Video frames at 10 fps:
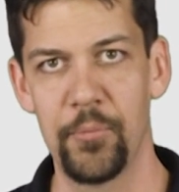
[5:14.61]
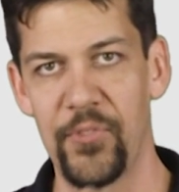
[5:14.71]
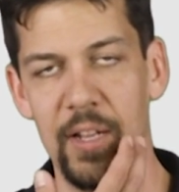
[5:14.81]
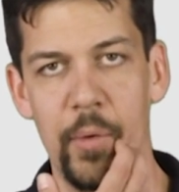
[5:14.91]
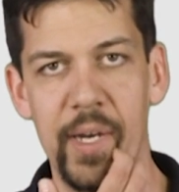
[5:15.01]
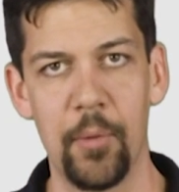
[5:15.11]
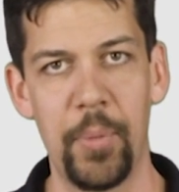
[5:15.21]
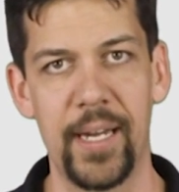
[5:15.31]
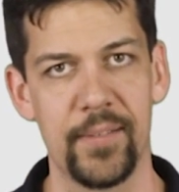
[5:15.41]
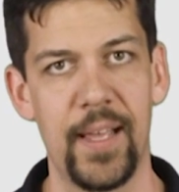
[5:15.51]
following a
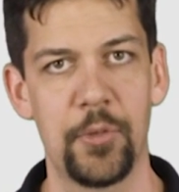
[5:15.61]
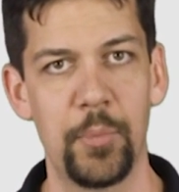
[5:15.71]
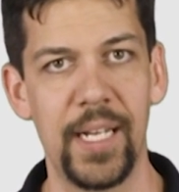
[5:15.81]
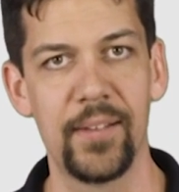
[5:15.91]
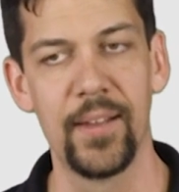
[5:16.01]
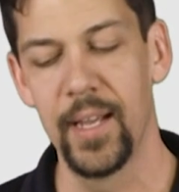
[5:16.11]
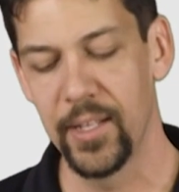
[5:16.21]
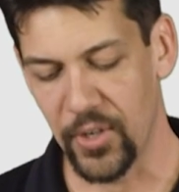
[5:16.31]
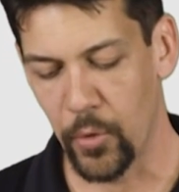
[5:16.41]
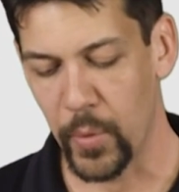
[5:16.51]
backslash means.
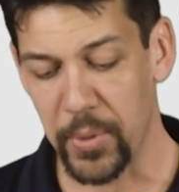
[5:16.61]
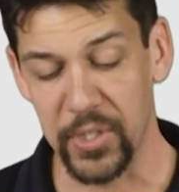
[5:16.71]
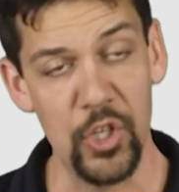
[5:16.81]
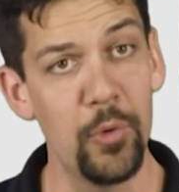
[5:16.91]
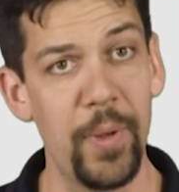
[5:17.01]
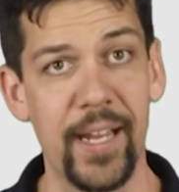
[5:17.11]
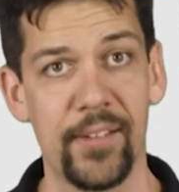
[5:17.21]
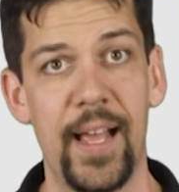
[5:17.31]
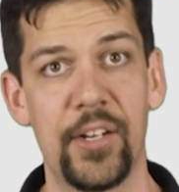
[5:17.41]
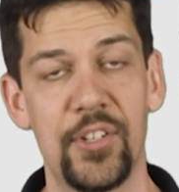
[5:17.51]
So we put 2
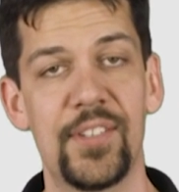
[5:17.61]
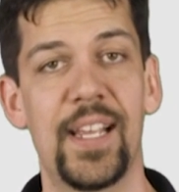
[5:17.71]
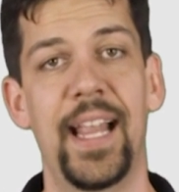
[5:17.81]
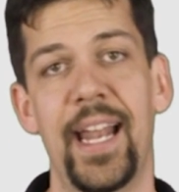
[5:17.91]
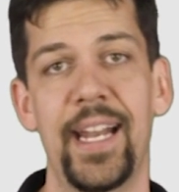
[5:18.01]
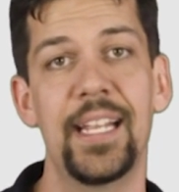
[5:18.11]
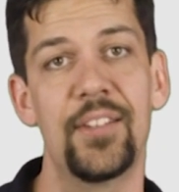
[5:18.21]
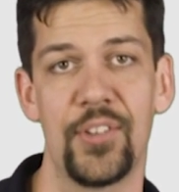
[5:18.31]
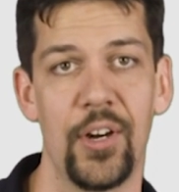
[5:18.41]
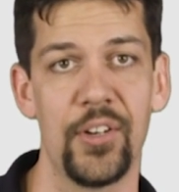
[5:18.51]
backslashes, and that
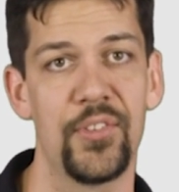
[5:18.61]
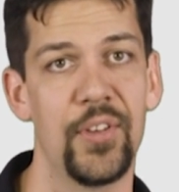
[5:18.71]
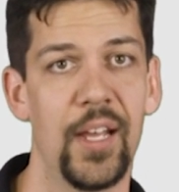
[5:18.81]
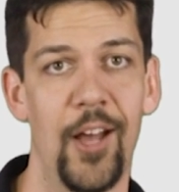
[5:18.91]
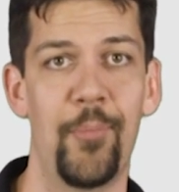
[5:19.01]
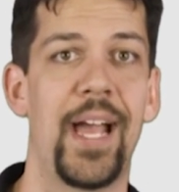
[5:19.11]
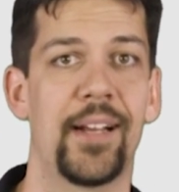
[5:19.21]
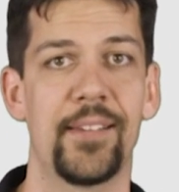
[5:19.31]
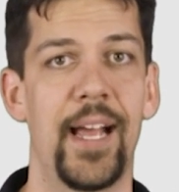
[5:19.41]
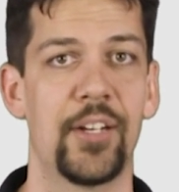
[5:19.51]
inserts a
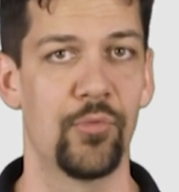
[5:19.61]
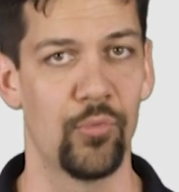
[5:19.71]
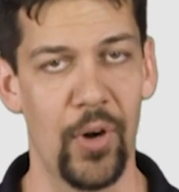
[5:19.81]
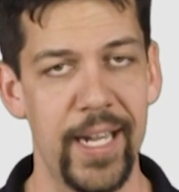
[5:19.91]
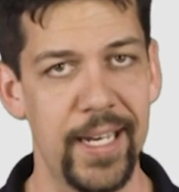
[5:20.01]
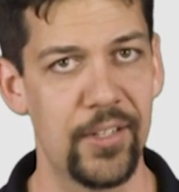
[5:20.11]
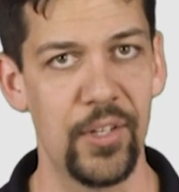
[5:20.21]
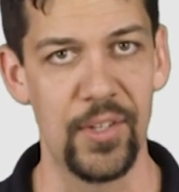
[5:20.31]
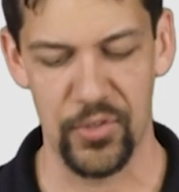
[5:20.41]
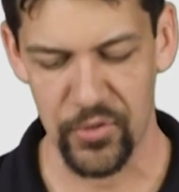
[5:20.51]
backslash right
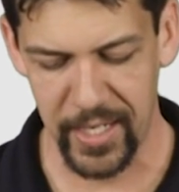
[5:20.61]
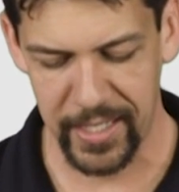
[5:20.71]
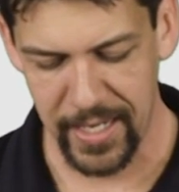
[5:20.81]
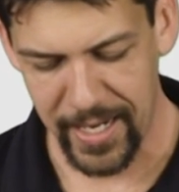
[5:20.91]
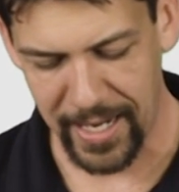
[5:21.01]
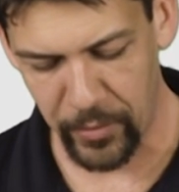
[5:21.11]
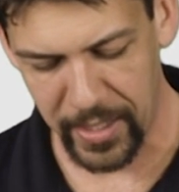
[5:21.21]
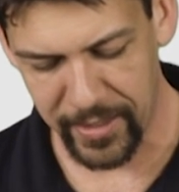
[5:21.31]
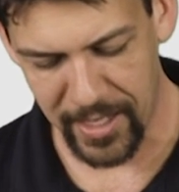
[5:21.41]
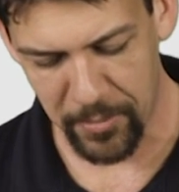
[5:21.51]
into the string, and we
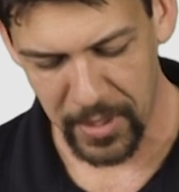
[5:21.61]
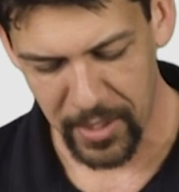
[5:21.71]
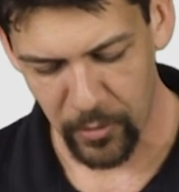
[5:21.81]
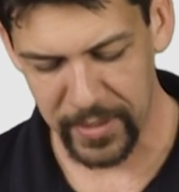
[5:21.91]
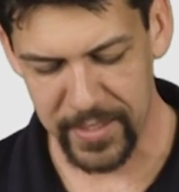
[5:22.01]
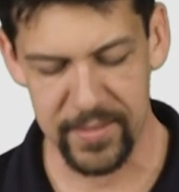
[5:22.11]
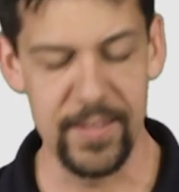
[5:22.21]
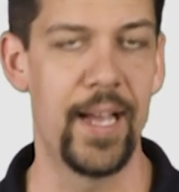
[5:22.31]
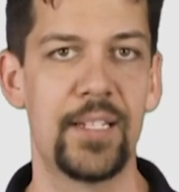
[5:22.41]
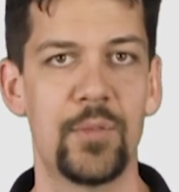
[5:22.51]
end up with this
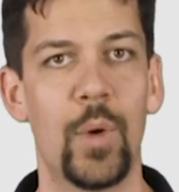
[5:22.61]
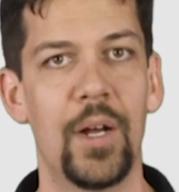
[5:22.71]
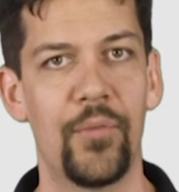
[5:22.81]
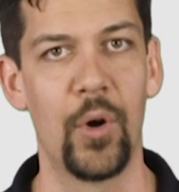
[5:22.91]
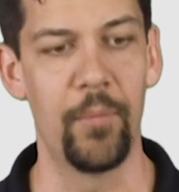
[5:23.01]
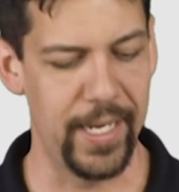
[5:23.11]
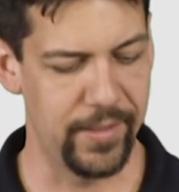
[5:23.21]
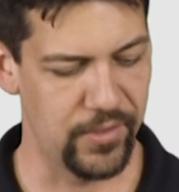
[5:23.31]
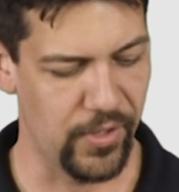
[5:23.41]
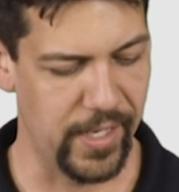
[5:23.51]
nice,
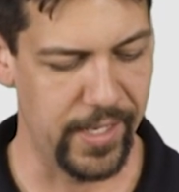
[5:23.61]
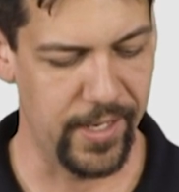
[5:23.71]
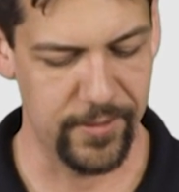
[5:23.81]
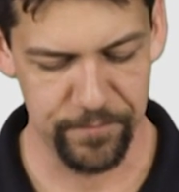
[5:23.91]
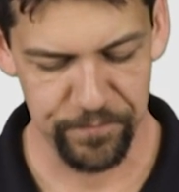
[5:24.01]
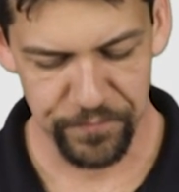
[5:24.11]
well-formatted string here.